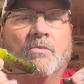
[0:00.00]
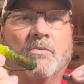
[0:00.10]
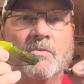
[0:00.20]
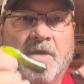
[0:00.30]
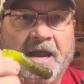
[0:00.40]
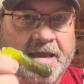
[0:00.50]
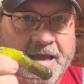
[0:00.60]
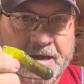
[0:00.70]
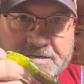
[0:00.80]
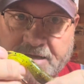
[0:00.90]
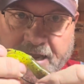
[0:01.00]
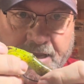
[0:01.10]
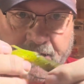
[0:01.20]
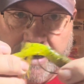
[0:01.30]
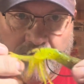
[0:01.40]
they can't
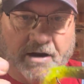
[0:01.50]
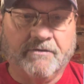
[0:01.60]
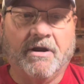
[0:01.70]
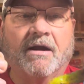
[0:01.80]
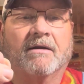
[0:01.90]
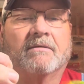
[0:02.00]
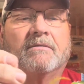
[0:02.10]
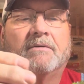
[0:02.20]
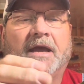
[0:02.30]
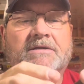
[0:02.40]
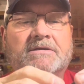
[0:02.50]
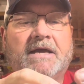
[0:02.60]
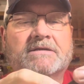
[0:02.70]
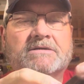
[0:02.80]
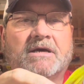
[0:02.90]
stand that right there.
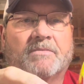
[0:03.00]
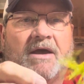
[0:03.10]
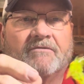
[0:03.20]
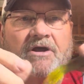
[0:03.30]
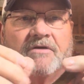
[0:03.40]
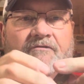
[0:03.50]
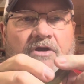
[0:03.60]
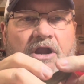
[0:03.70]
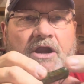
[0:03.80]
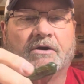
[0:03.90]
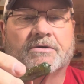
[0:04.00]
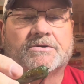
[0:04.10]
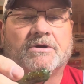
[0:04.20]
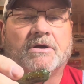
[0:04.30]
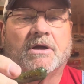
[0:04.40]
That's something I've done for years,
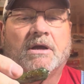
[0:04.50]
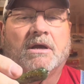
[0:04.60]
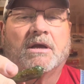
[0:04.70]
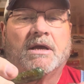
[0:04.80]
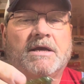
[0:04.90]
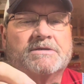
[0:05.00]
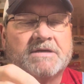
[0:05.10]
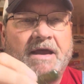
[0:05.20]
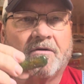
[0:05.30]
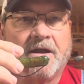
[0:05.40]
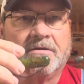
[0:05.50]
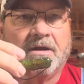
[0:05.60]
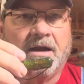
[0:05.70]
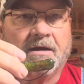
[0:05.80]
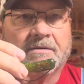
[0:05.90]
is that right
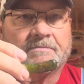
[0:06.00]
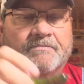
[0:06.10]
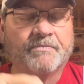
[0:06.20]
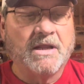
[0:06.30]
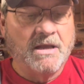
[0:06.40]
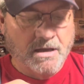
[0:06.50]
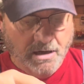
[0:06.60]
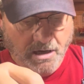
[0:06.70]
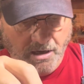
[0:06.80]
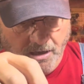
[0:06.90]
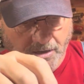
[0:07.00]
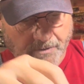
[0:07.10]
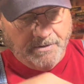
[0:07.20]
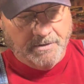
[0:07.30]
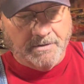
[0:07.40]
there.
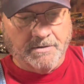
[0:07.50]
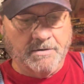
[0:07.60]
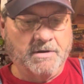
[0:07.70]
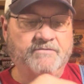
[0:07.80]
It's